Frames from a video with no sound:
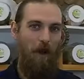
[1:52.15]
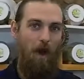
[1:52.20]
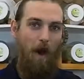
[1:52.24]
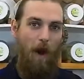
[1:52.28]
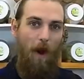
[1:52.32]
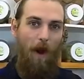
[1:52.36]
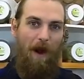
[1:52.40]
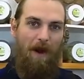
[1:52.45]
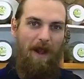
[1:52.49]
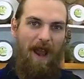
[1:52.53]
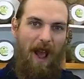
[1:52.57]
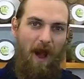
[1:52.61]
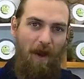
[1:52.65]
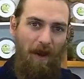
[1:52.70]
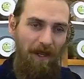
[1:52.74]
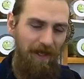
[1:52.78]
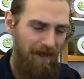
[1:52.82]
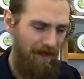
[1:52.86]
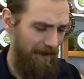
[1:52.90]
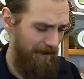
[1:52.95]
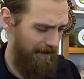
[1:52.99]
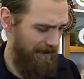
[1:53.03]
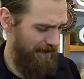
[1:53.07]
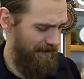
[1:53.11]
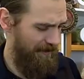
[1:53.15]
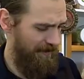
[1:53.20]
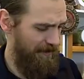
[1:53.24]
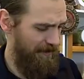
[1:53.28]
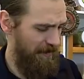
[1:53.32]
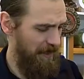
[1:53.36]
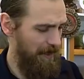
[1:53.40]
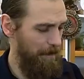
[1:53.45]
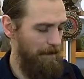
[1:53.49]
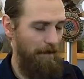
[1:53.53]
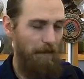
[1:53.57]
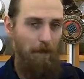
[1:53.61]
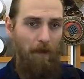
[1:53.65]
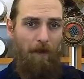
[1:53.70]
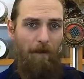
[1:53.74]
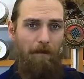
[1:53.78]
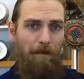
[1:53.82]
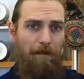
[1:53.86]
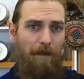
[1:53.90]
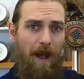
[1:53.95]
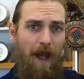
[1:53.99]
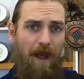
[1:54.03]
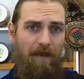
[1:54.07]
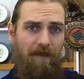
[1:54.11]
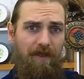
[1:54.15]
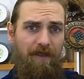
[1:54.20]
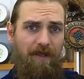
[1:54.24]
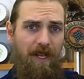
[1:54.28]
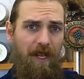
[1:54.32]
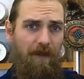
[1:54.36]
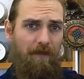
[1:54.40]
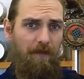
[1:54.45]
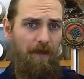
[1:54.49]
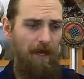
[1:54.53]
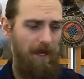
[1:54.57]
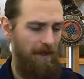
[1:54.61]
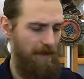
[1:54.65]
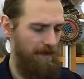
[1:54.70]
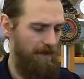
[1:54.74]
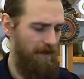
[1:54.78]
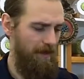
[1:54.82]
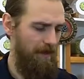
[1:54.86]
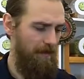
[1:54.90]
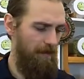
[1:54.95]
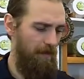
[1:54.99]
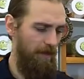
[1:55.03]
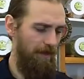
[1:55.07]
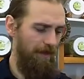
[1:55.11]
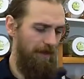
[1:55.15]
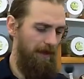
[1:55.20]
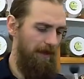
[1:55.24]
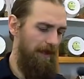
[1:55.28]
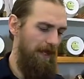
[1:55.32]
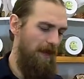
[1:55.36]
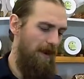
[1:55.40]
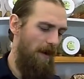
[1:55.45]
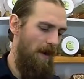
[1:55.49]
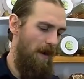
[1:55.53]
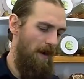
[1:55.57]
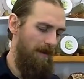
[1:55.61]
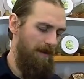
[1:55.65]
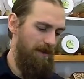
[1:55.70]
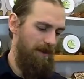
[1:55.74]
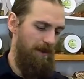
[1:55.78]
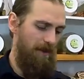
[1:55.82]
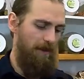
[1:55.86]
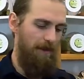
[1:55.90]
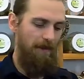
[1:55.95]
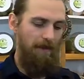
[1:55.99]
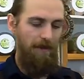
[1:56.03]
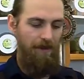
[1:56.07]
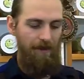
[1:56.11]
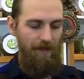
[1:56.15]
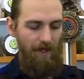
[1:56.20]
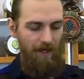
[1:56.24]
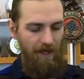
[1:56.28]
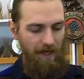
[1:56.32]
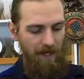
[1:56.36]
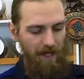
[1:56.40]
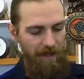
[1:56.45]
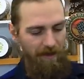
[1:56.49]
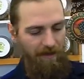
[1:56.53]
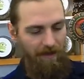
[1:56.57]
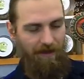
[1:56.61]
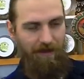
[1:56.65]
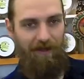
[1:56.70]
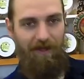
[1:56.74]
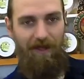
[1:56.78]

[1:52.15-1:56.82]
All right, now I'm going to let this steep for about 5 to 10 minutes. Put the lid on so I don't lose any heat.